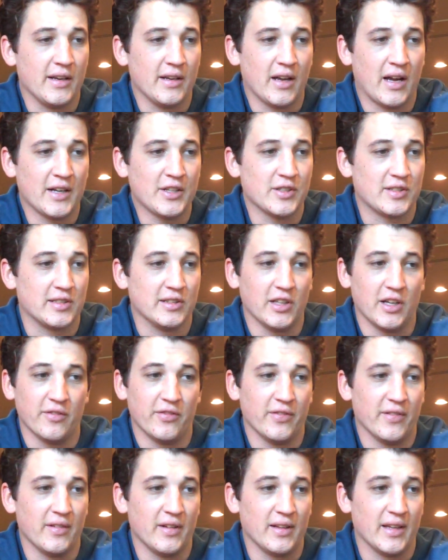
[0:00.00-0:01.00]
I just love
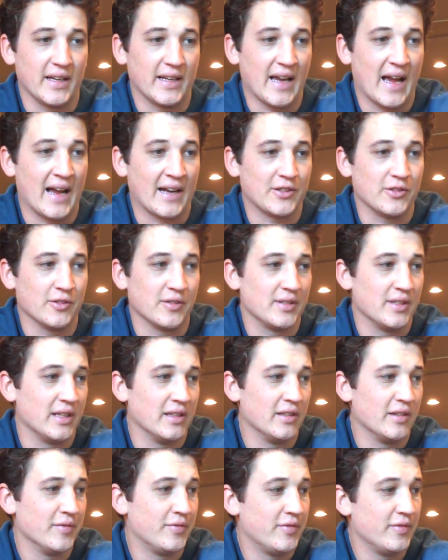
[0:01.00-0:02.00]
like actors. I
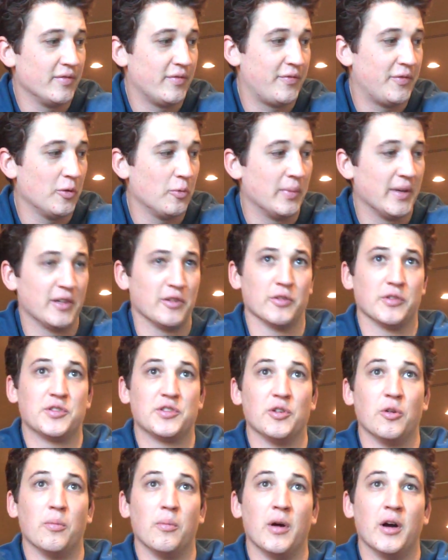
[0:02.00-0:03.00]
love filmmakers
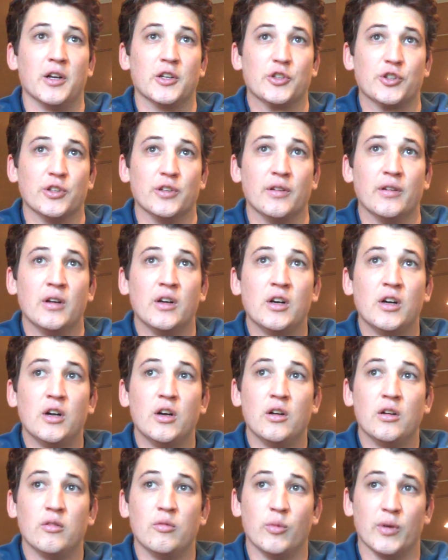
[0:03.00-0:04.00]
so much. And
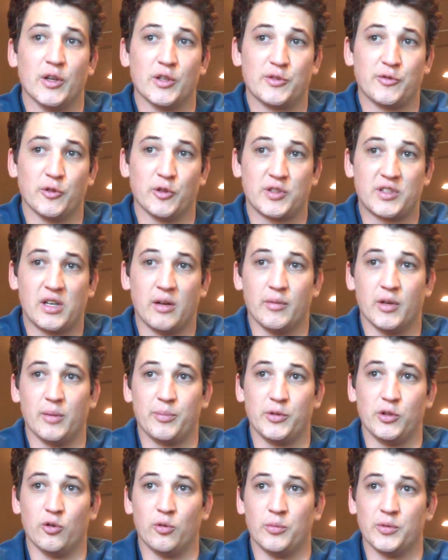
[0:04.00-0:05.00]
when I was first coming up,
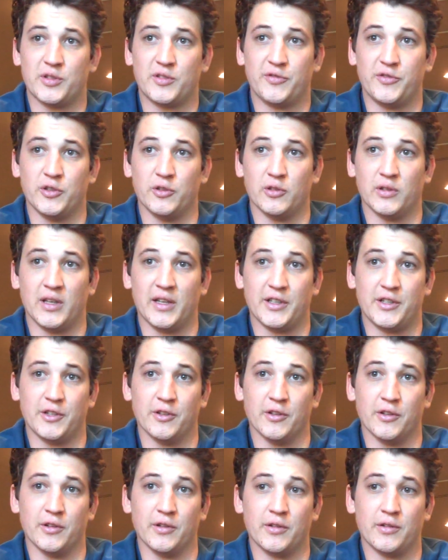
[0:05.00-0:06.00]
you almost feel like
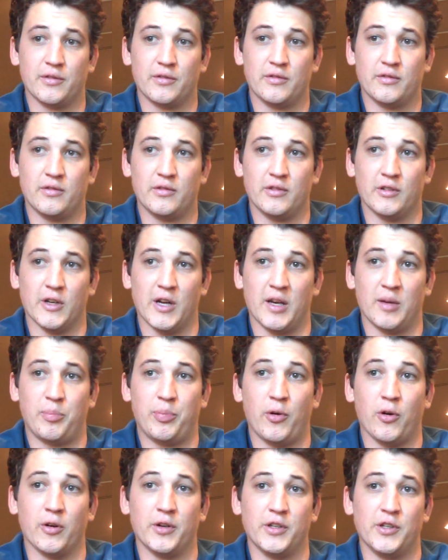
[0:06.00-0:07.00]
you're at a
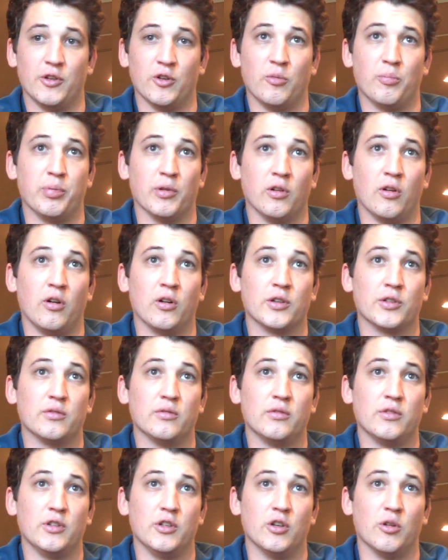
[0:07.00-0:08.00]
party you don't
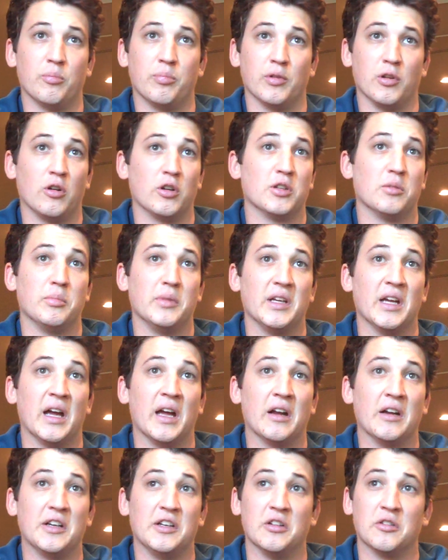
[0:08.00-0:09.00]
belong to be
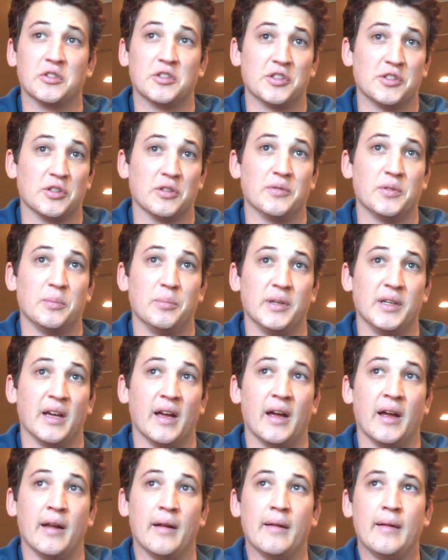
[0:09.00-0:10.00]
at. You don't deserve to be
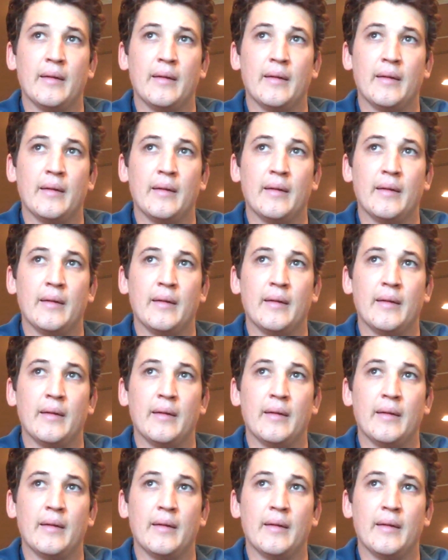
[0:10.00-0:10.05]
at.